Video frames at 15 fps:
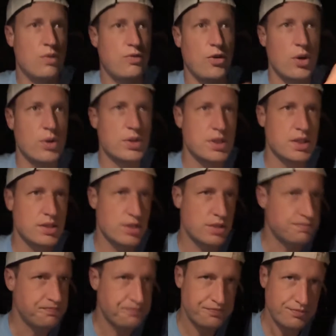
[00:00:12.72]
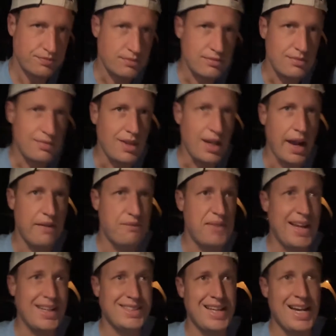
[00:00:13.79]
Folks, it's a
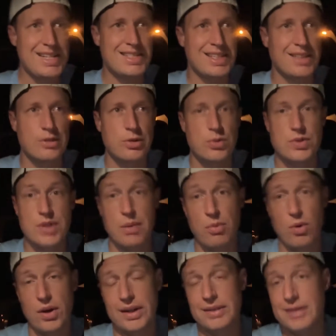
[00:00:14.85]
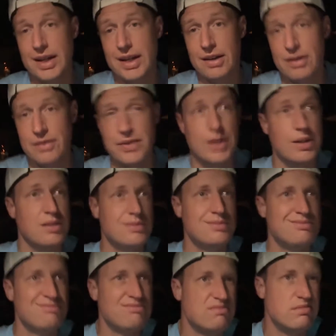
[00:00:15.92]
fantastic Tuesday morning here in Bureau.
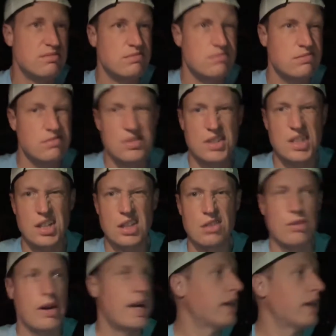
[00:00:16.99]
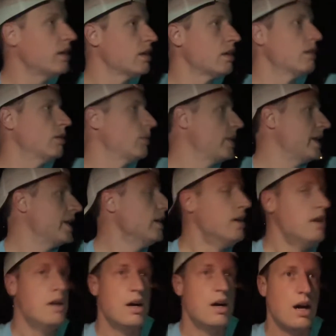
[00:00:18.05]
A little rainy, a little windy,
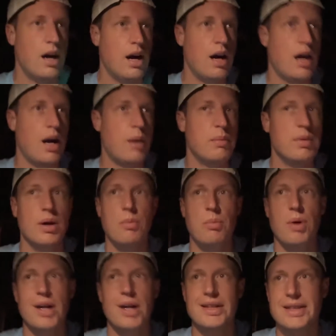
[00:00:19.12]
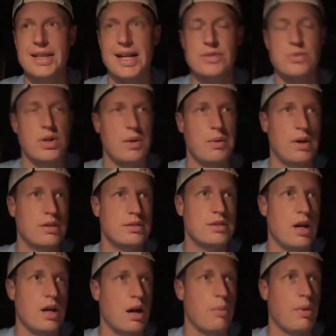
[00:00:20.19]
um, but that's what I wanted to
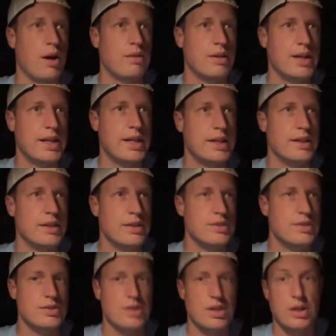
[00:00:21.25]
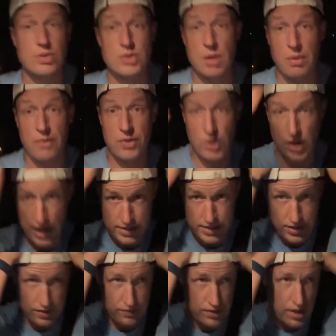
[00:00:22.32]
talk about is, you know, some of you guys
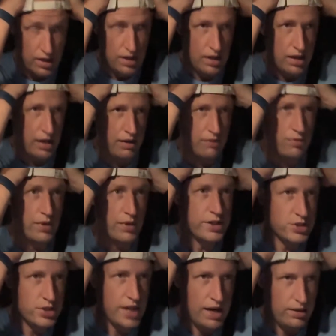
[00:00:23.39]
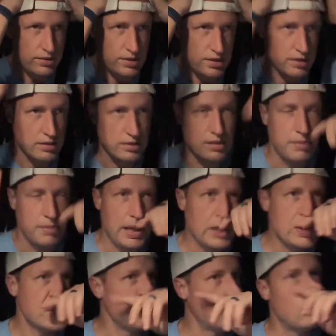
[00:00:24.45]
have have reached out to, to make
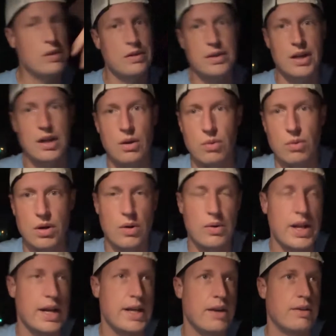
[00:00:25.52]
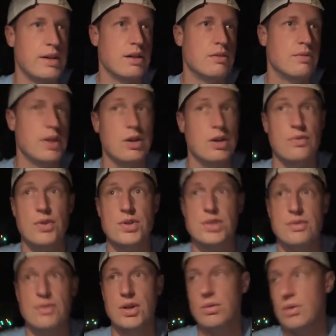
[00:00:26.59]
sure, you know, we're okay down here in Bureau. First
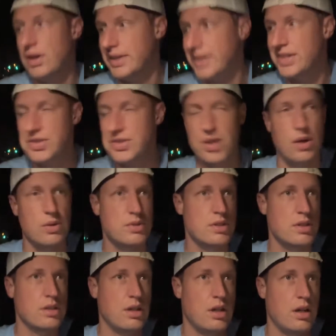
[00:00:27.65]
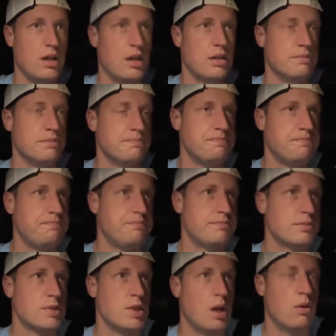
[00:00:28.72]
of all, we're on the East Coast.
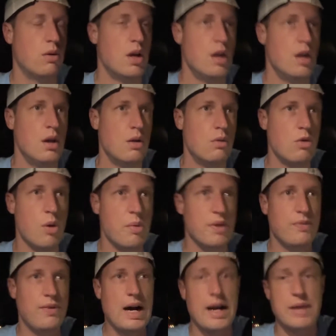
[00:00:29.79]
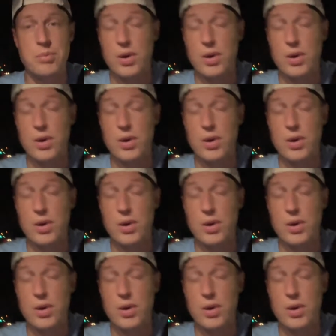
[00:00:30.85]
Um, so, well we find.